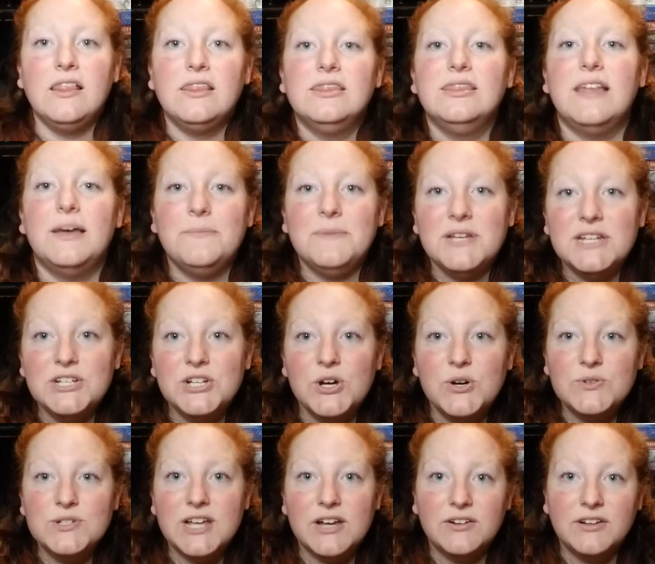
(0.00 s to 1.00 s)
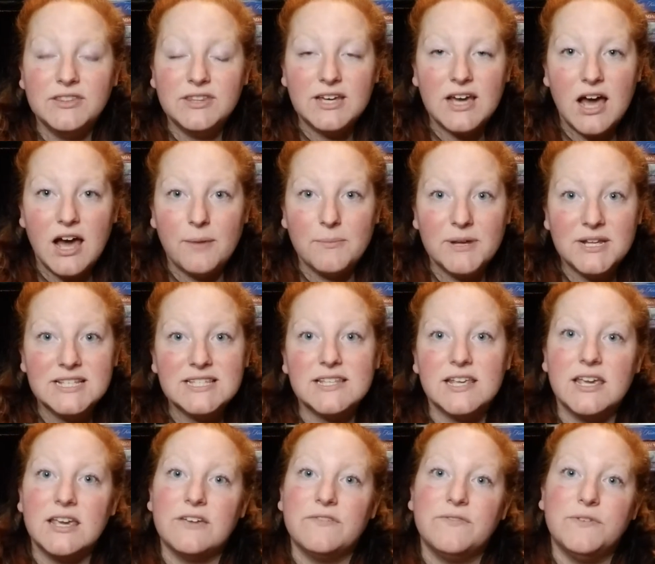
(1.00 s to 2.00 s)
Let me know down in the comments
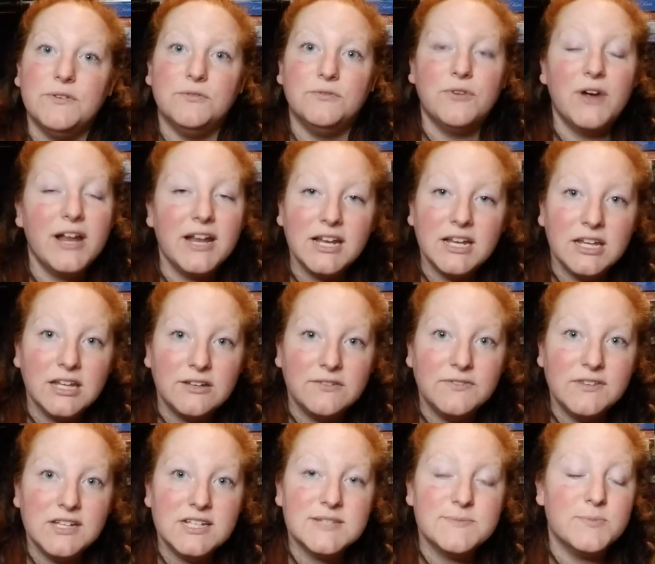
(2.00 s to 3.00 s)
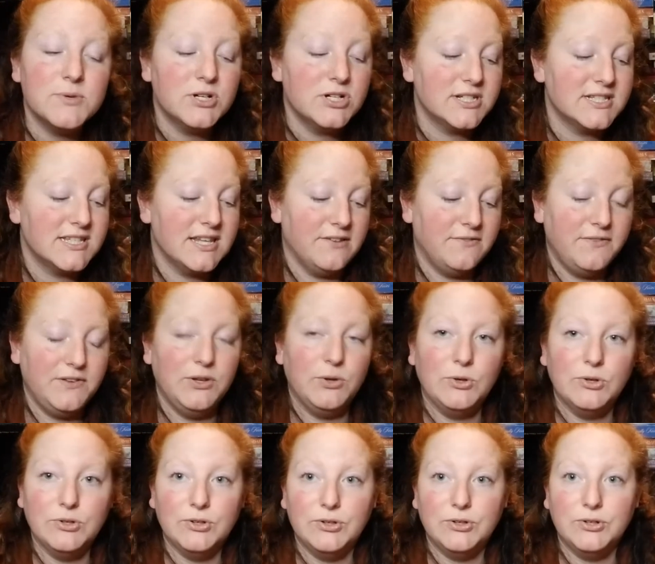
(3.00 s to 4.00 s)
if you've read any of these books, if
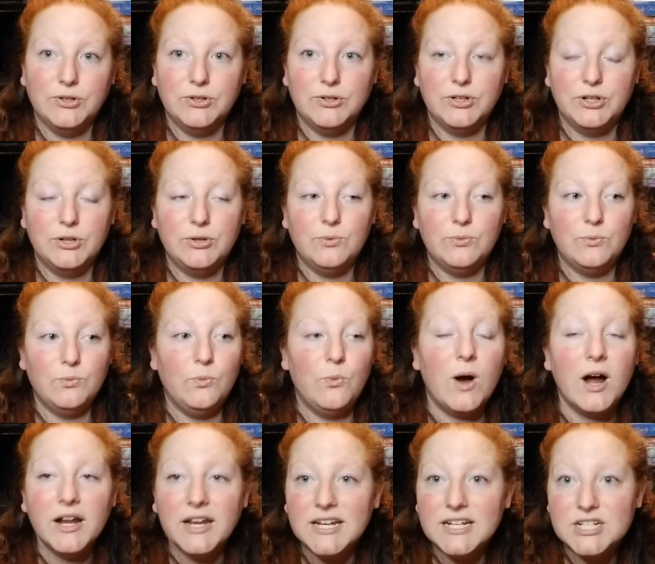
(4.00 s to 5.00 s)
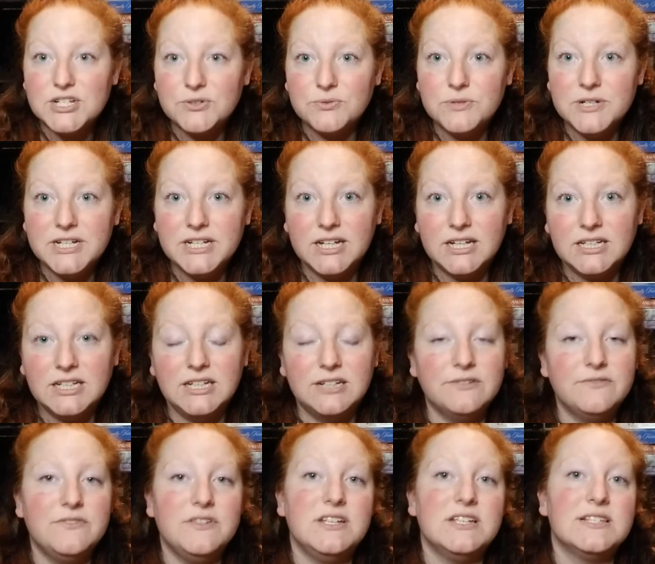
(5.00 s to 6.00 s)
you're wanting to read any
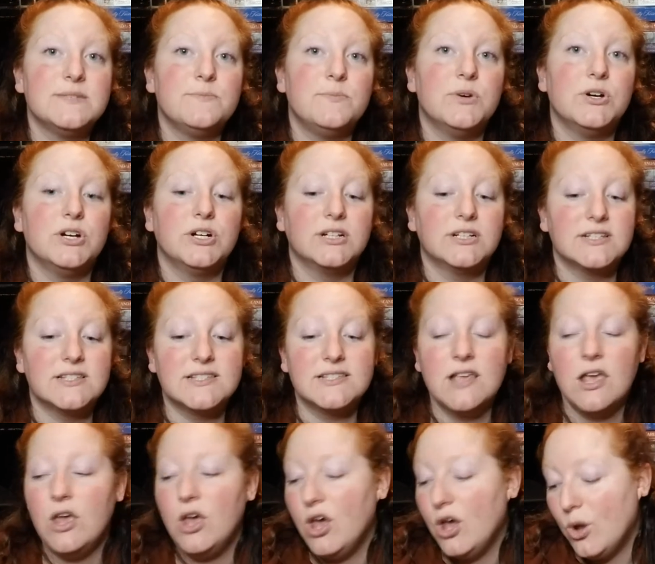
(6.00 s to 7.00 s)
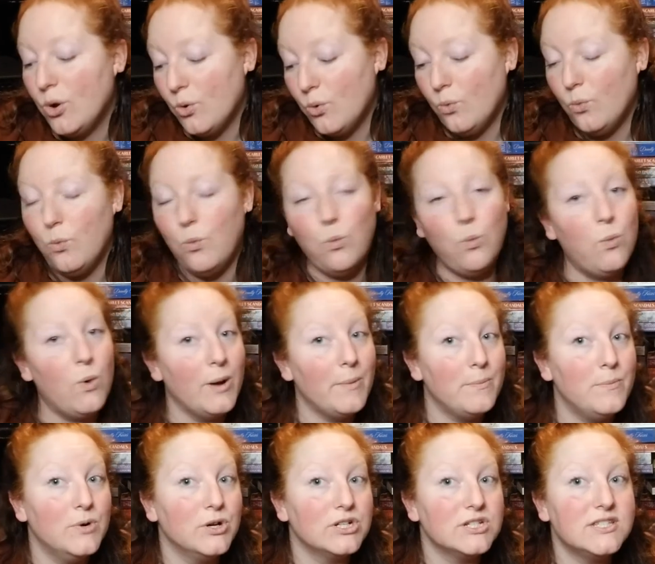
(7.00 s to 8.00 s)
of these books,
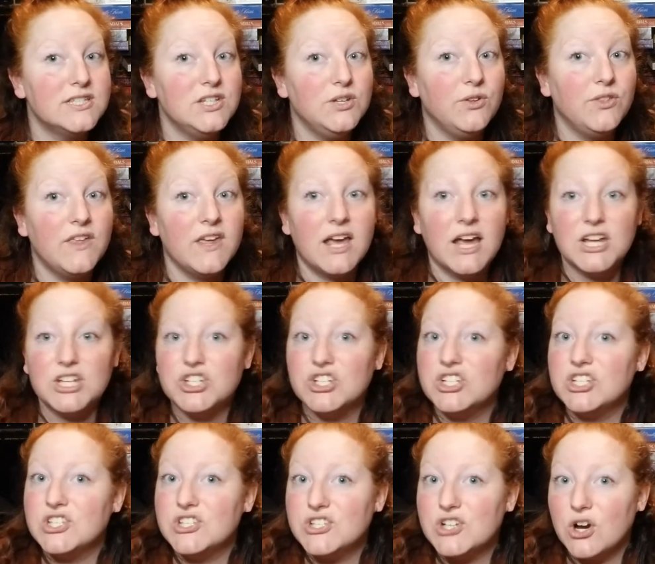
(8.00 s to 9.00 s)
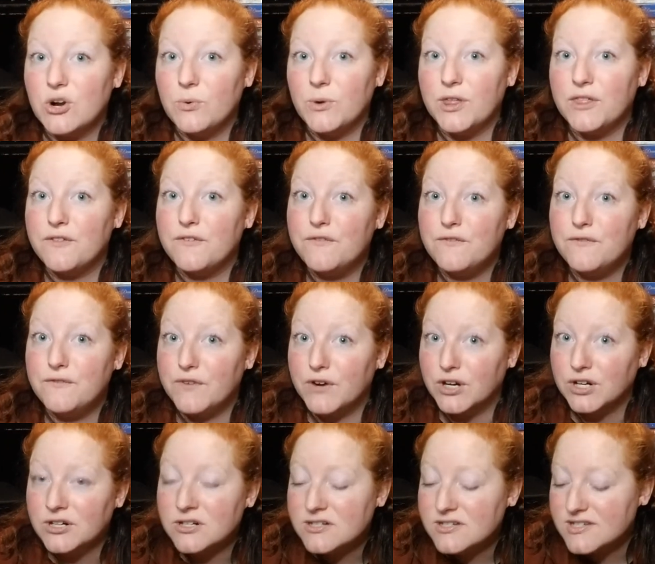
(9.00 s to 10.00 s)
what books do you think I should start with
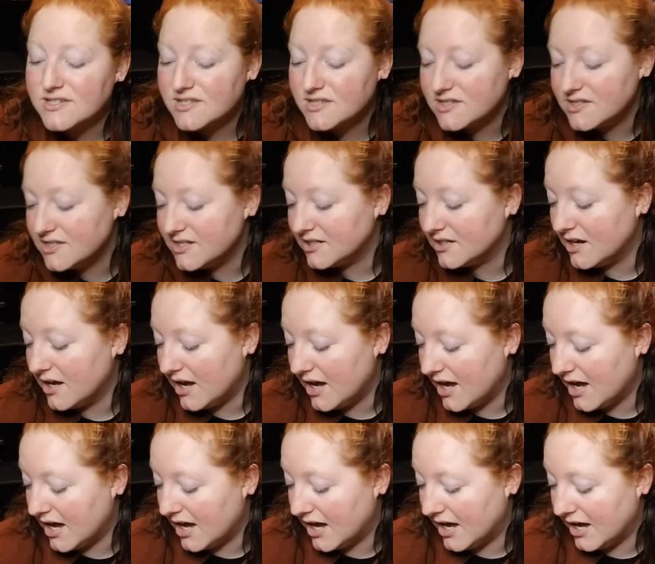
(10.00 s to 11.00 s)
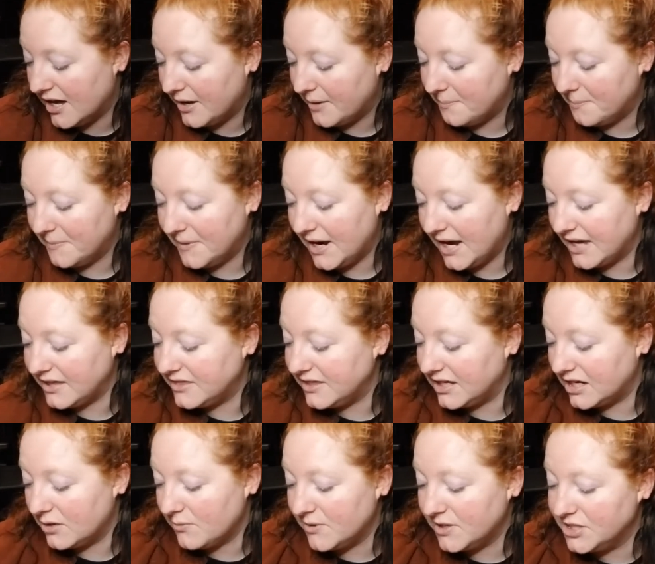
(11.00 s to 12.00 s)
first? I
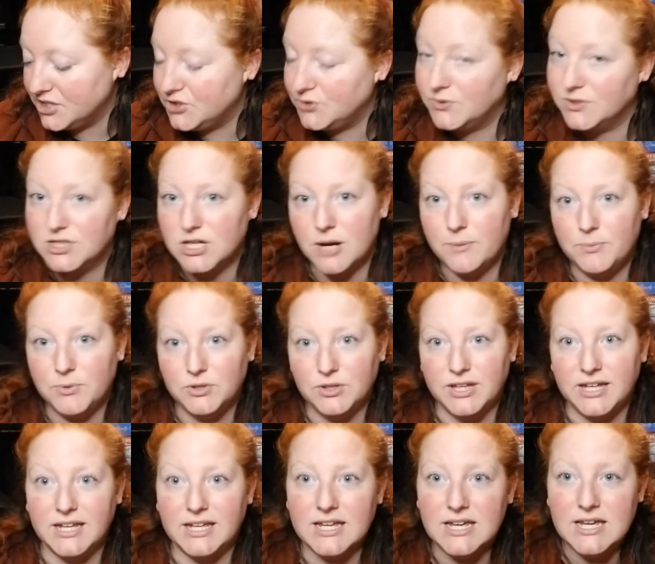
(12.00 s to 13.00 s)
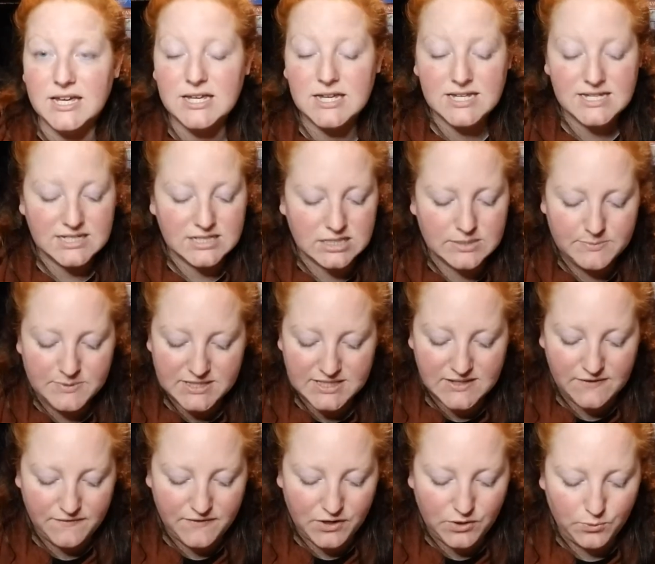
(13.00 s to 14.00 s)
think I want to do a couple like
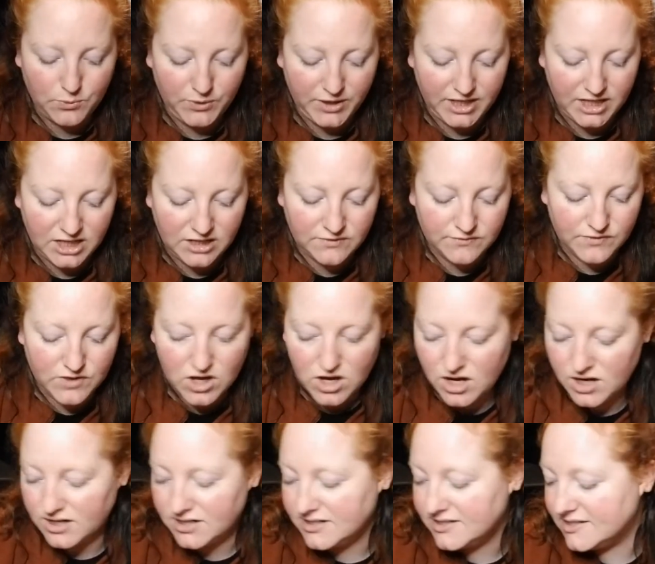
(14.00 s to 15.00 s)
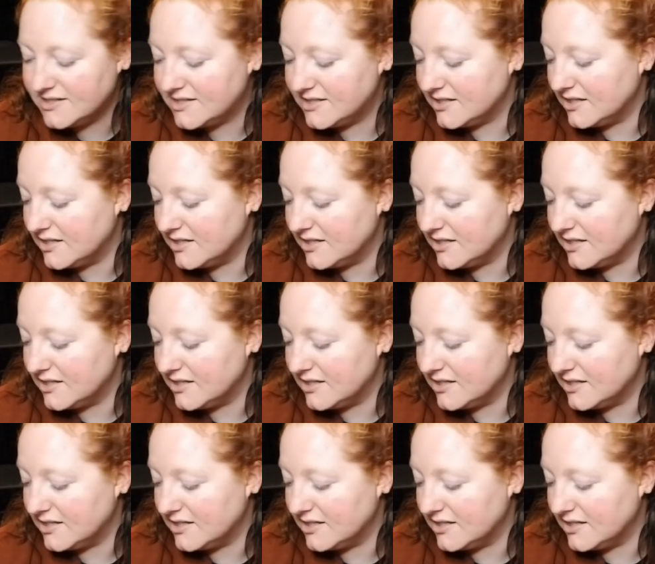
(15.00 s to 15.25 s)
specific reading vlogs.